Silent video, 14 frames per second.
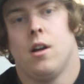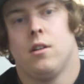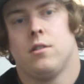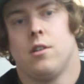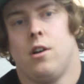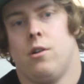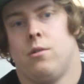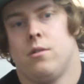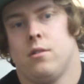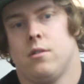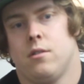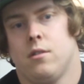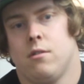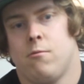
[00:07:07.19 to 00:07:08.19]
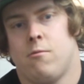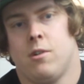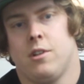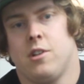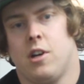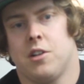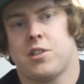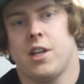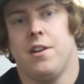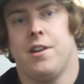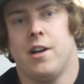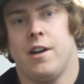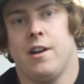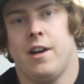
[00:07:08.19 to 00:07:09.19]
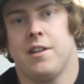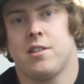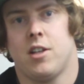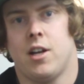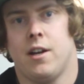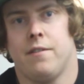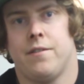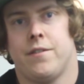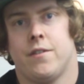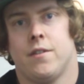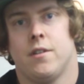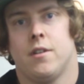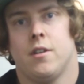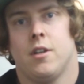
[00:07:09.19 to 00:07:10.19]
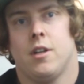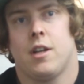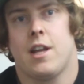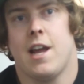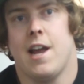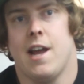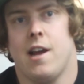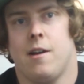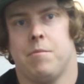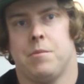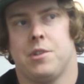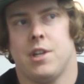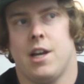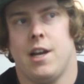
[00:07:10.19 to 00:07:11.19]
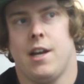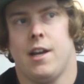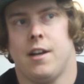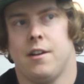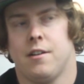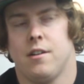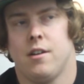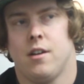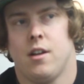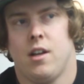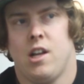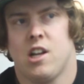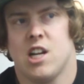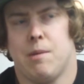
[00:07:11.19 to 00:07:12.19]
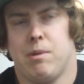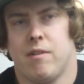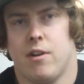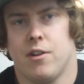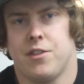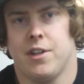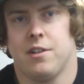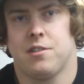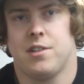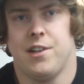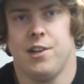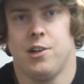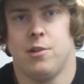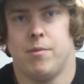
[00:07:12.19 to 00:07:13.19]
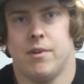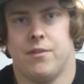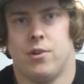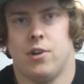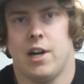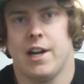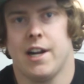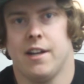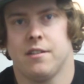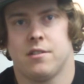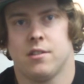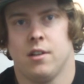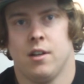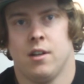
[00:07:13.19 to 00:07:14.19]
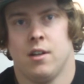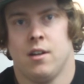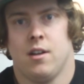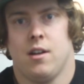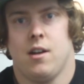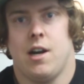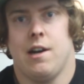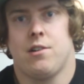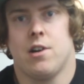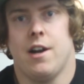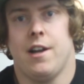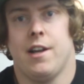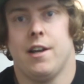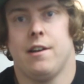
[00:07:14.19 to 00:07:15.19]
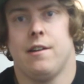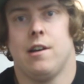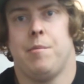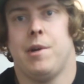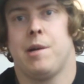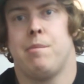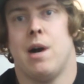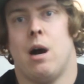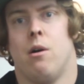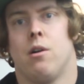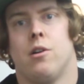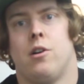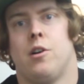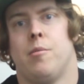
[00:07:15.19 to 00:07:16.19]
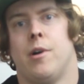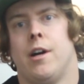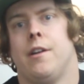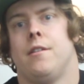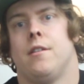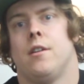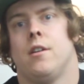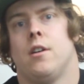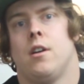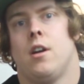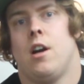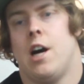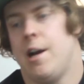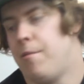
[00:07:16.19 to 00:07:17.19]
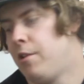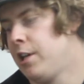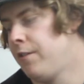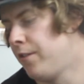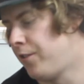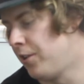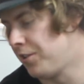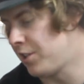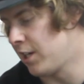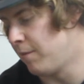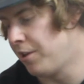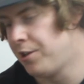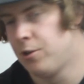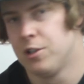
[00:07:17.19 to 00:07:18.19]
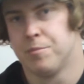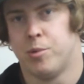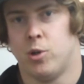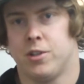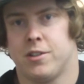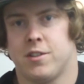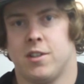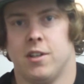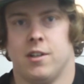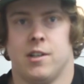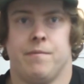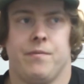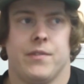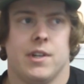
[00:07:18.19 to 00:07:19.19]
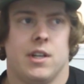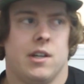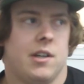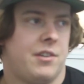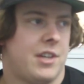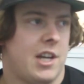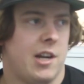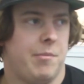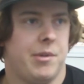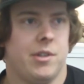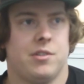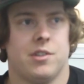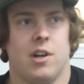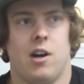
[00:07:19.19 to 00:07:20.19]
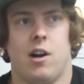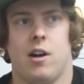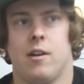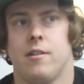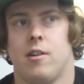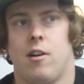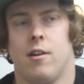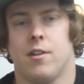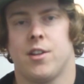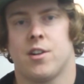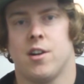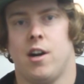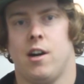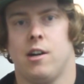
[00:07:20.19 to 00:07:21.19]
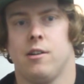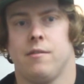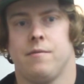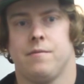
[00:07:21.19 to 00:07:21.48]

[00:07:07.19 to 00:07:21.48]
So, when it's all said and done, I still have cams and a couple of other things to do before I guess I try to hit a big power goal, but I believe the first thing I'm going to do is bolt the setup you saw onto the car,